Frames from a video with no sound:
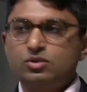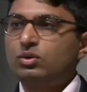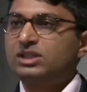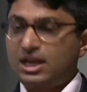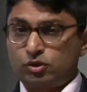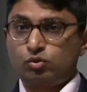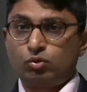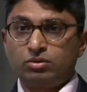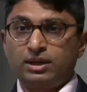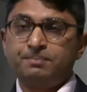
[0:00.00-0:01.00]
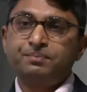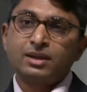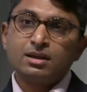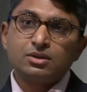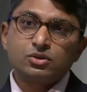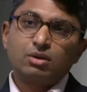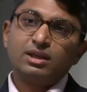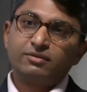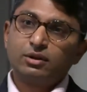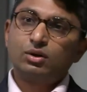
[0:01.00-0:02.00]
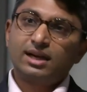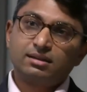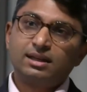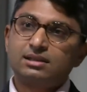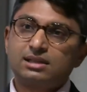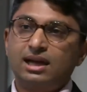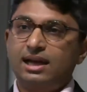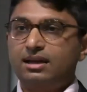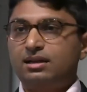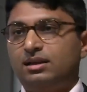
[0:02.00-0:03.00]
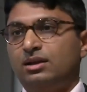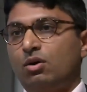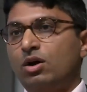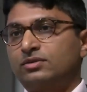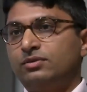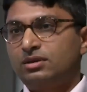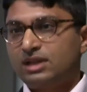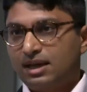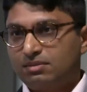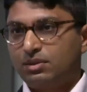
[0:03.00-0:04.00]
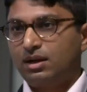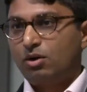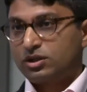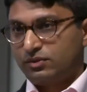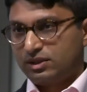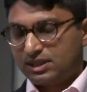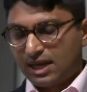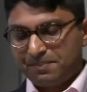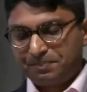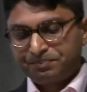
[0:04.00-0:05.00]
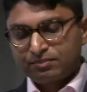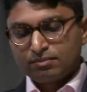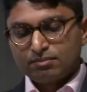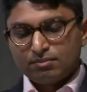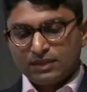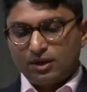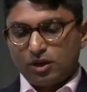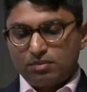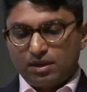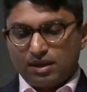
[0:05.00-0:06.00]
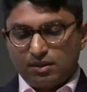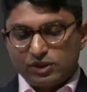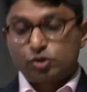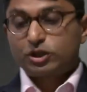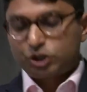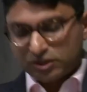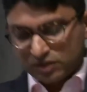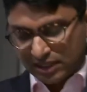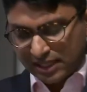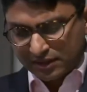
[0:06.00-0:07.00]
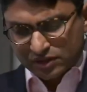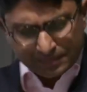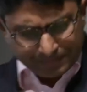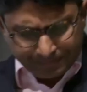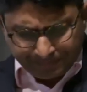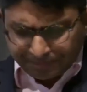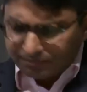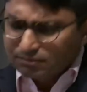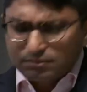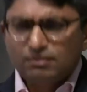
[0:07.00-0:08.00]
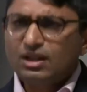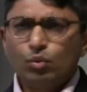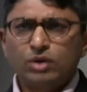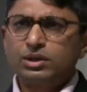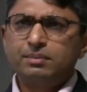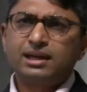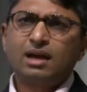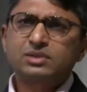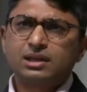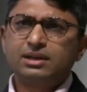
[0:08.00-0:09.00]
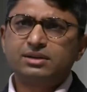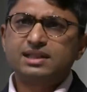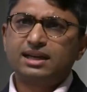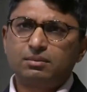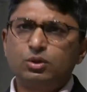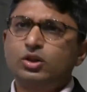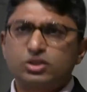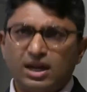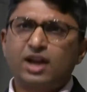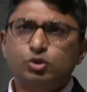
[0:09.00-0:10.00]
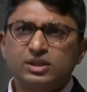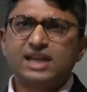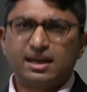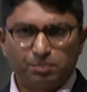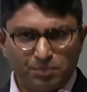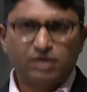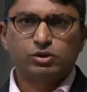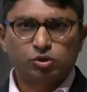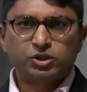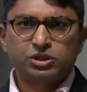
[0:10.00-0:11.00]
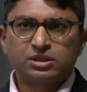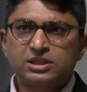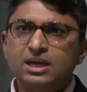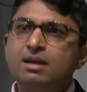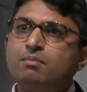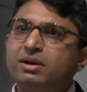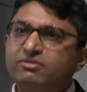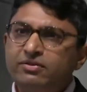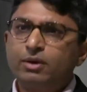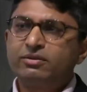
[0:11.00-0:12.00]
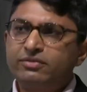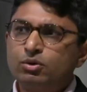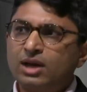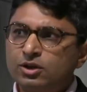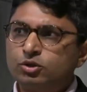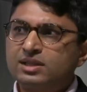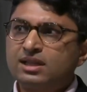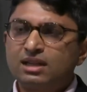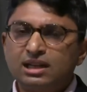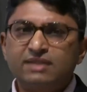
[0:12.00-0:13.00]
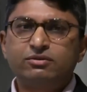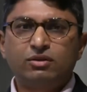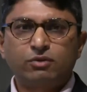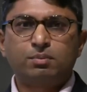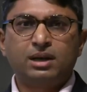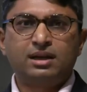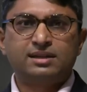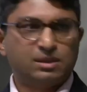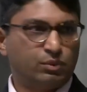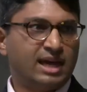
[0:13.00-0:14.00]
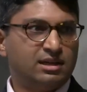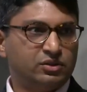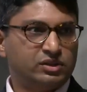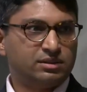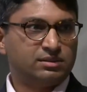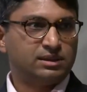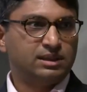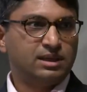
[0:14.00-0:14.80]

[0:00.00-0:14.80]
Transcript: was extraordinary. So if you look at things like the Oxford's restrictions index, what really becomes clear is that lots of countries had big restrictions, but very few countries had the level of compliance that we had in New Zealand.